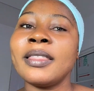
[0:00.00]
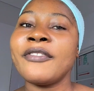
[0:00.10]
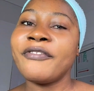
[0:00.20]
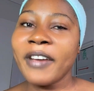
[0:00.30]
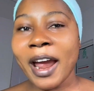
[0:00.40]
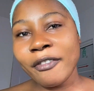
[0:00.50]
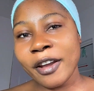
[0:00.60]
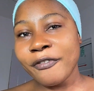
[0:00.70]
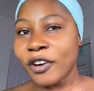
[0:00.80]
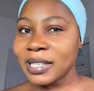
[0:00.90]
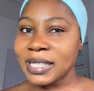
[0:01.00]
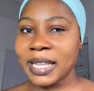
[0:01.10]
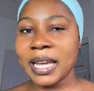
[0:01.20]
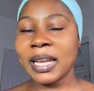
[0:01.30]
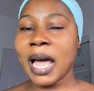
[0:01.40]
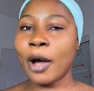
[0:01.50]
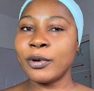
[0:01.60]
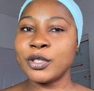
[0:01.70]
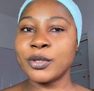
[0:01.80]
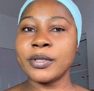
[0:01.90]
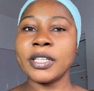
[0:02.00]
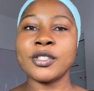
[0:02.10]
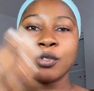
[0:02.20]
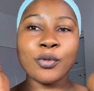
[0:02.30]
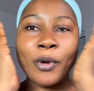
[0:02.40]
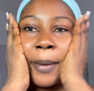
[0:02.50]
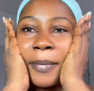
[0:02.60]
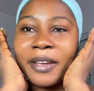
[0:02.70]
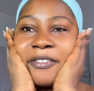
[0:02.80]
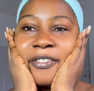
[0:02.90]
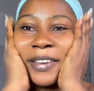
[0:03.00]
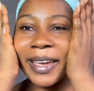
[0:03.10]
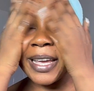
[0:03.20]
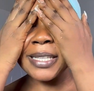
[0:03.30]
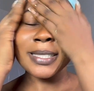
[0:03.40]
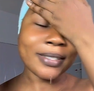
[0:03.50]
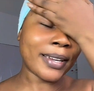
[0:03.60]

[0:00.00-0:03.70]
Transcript: The very first thing I will do is to wet my face.